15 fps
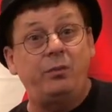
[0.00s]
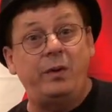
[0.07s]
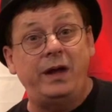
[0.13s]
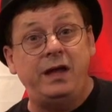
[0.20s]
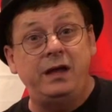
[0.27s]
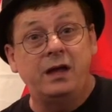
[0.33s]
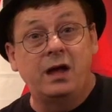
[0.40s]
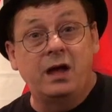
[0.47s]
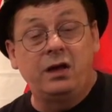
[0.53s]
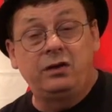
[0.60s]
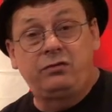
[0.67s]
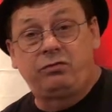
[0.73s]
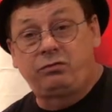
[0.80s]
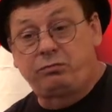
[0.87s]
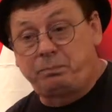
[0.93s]
way
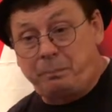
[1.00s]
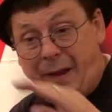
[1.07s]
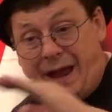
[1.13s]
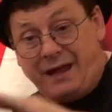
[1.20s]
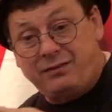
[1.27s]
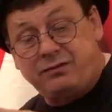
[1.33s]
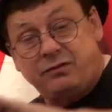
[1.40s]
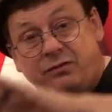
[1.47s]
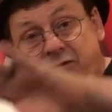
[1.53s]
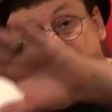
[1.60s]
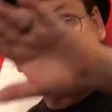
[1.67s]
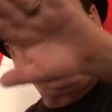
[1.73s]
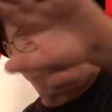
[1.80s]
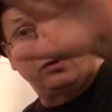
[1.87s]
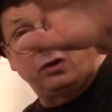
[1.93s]
past
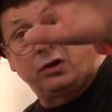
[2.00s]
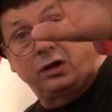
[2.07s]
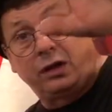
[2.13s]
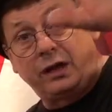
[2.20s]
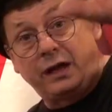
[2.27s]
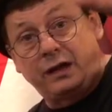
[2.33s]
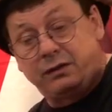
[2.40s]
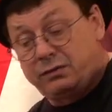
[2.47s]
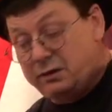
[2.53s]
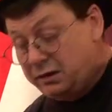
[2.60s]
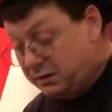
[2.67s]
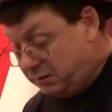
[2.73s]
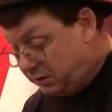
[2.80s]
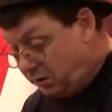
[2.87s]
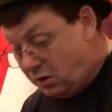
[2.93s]

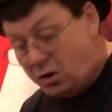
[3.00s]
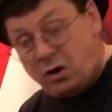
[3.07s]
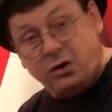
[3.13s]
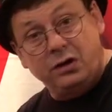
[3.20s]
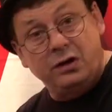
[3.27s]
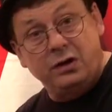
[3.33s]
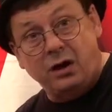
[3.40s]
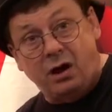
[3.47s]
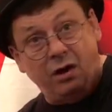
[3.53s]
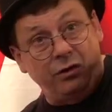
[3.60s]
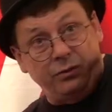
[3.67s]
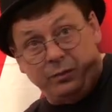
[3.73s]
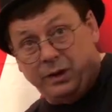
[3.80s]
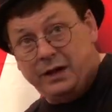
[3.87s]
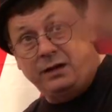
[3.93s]
the garden, all
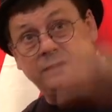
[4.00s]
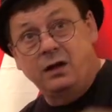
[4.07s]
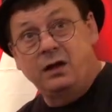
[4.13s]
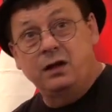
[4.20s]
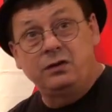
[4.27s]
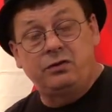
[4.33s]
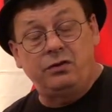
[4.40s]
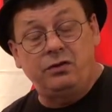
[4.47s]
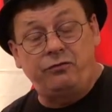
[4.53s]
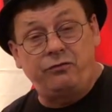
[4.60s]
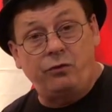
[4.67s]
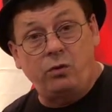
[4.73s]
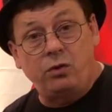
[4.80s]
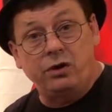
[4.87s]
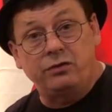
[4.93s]
the way to the
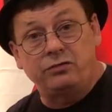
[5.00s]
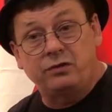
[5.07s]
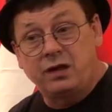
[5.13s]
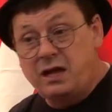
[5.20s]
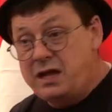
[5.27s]
forest.